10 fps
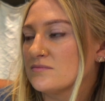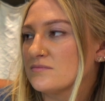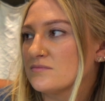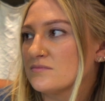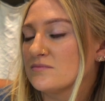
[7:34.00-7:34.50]

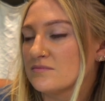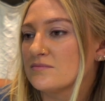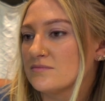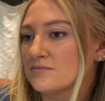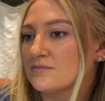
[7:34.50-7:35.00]

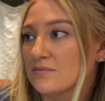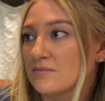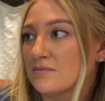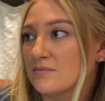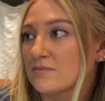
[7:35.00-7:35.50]

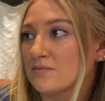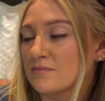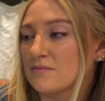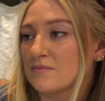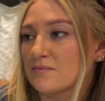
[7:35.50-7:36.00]

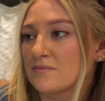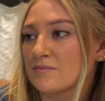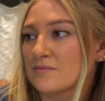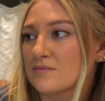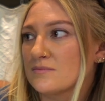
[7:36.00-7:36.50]

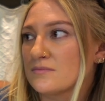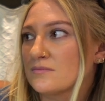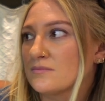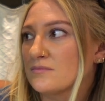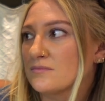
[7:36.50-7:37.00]

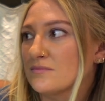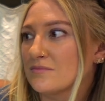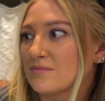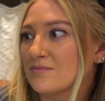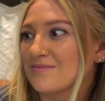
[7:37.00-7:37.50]

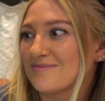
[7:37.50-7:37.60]
(silent)